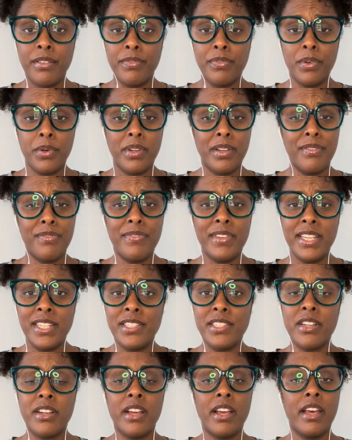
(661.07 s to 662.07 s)
food. It feeds
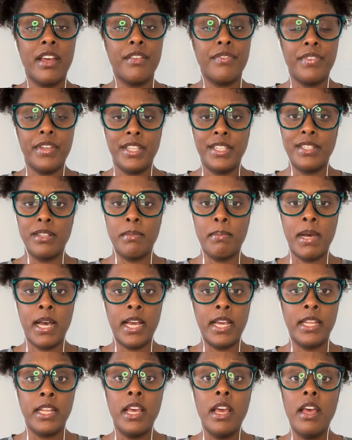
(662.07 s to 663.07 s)
your gut, it feeds your
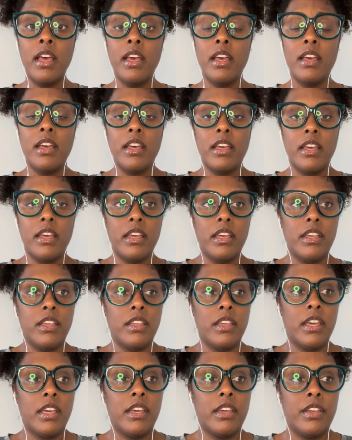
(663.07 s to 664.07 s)
mind.
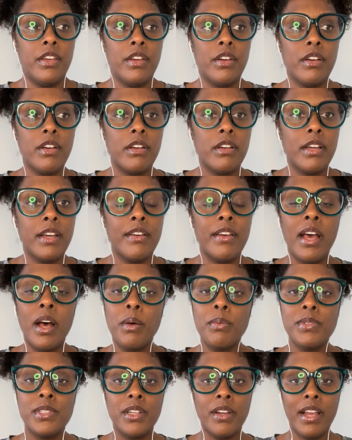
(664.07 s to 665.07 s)
It
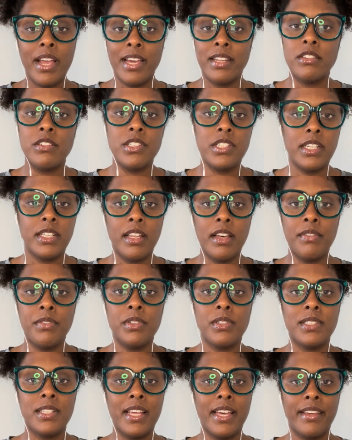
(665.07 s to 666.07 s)
helps your energy
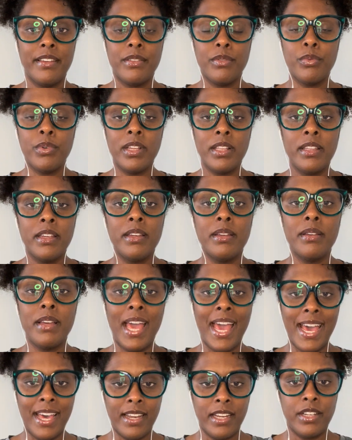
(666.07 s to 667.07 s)
levels, like really
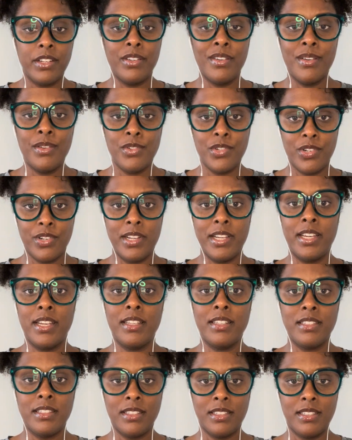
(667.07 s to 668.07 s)
adding
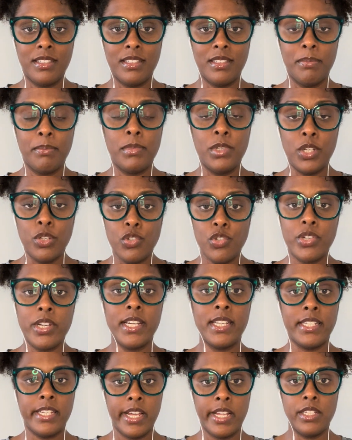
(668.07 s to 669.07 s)

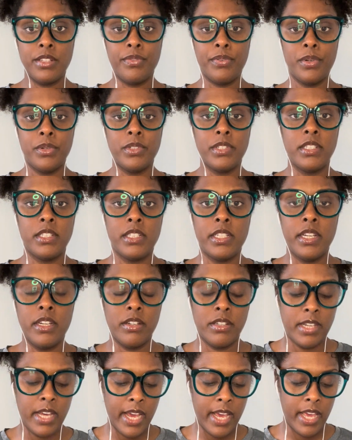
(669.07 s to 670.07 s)
nutrient dense foods into your
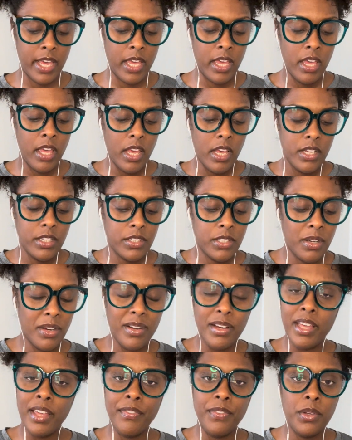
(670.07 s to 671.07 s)
diet. So
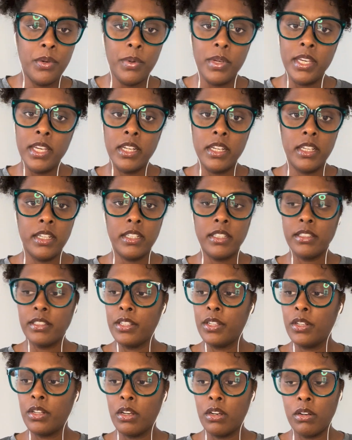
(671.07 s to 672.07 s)
if you eat
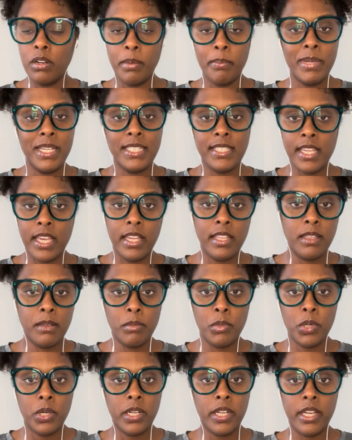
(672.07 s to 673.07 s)
in, a biscuit in the
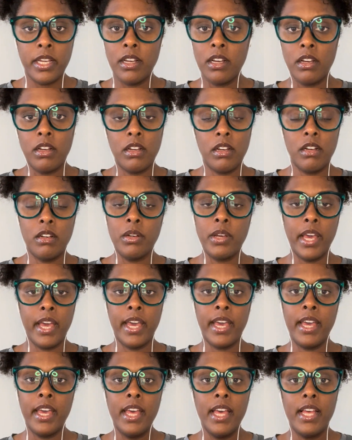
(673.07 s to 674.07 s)
morning,
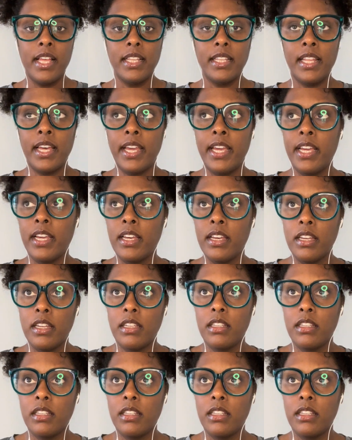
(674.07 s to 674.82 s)
okay, like